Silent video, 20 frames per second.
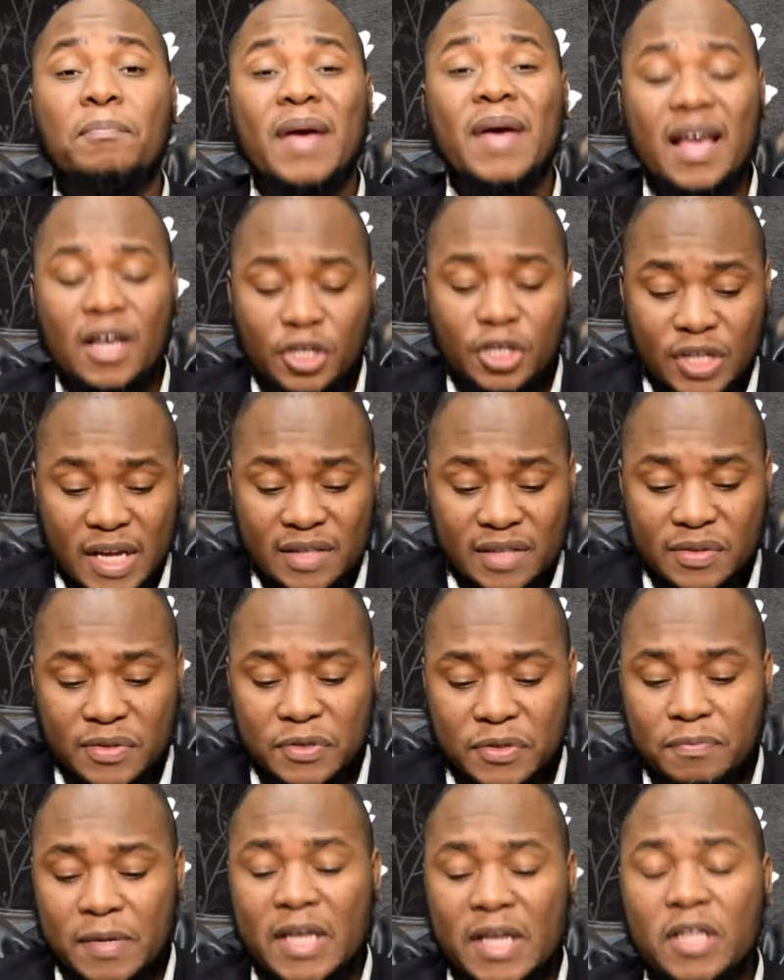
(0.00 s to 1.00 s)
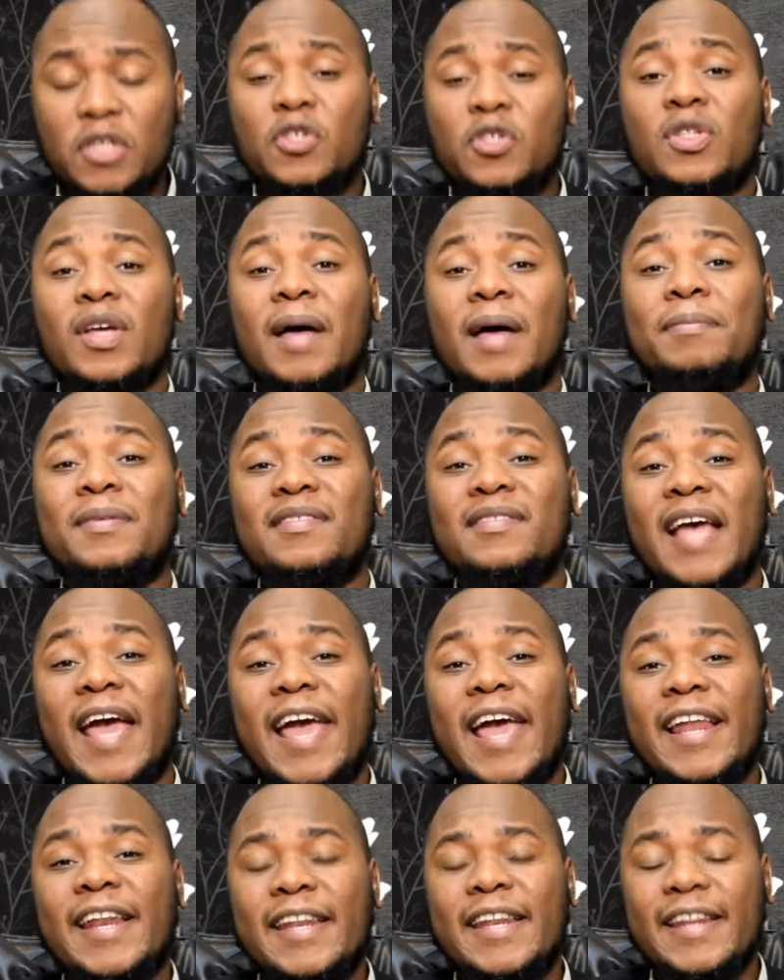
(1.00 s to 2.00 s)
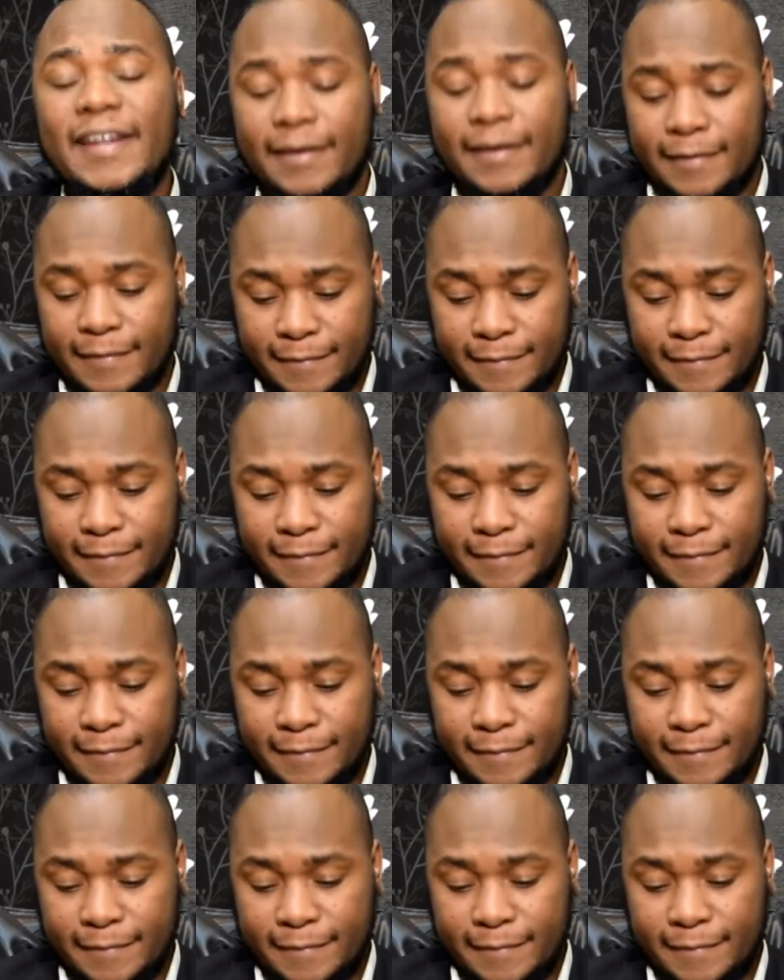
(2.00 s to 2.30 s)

Patience means to abstain,